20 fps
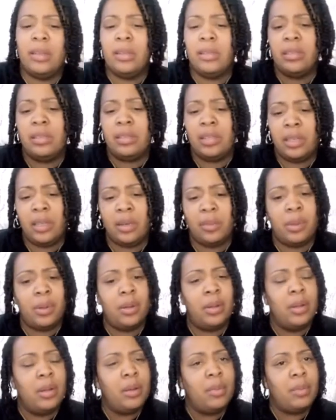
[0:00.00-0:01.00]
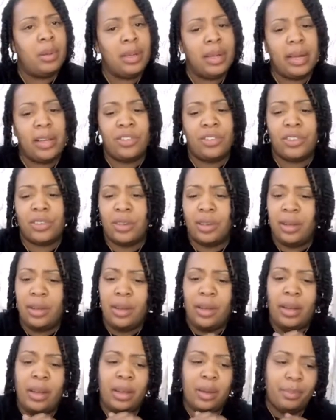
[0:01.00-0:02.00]
tip pleasure
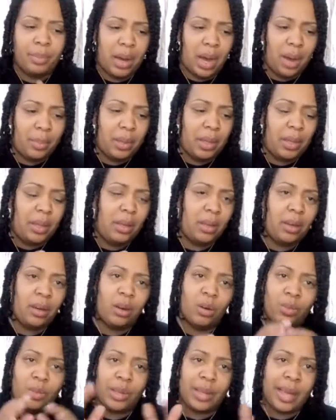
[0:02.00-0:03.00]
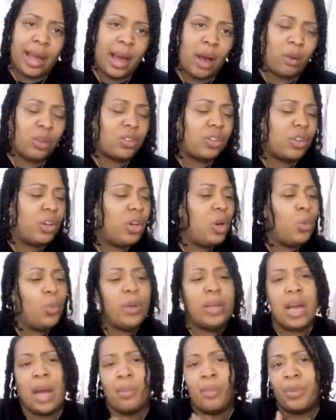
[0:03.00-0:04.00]
and bobby on the couch we
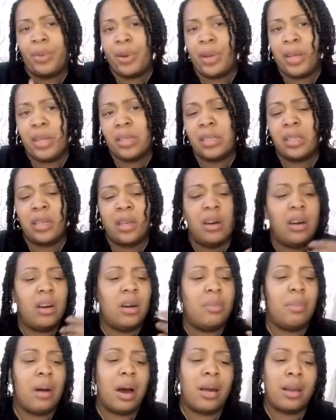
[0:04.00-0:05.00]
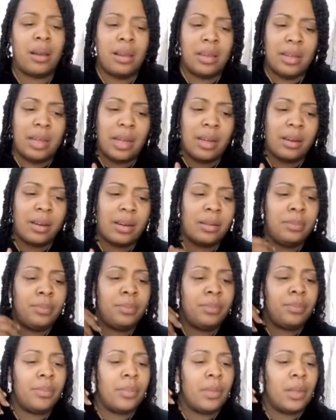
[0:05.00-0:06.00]
got prince amara la negra
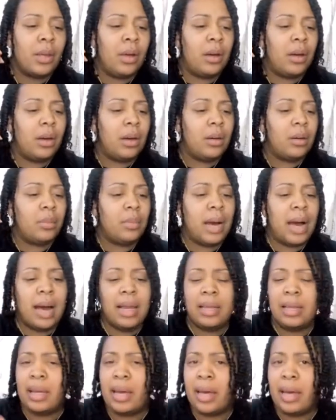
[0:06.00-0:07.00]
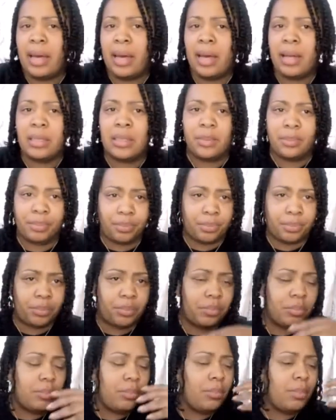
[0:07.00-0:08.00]
um, holly ass
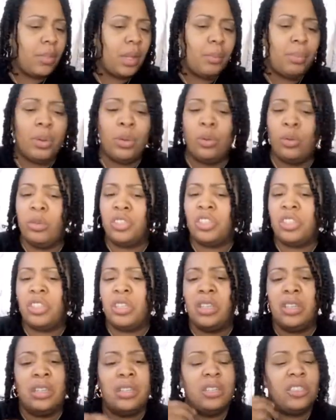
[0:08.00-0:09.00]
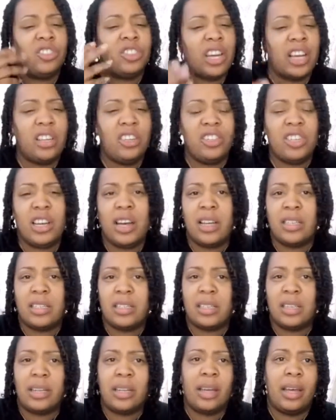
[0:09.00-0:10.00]
pooch shay
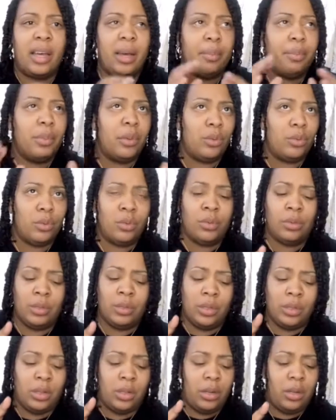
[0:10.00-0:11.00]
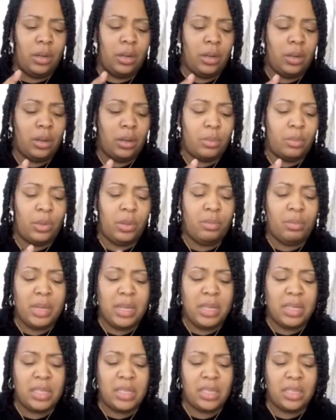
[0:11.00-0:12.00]
johnson and blue um, we
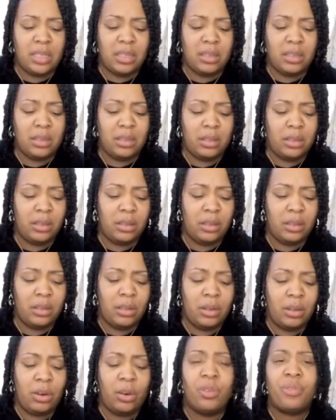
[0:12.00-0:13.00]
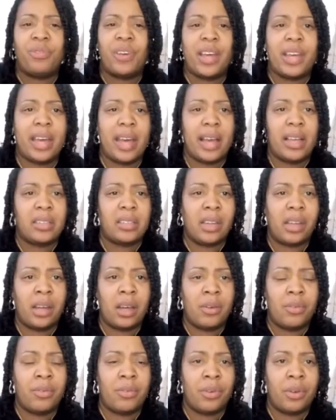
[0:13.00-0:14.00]
missing old fake ass
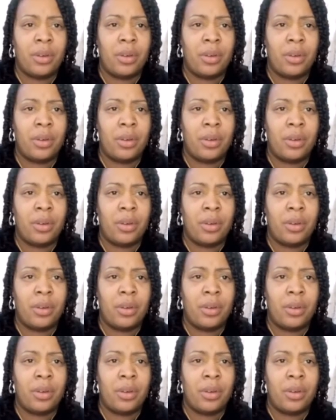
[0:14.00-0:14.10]
steph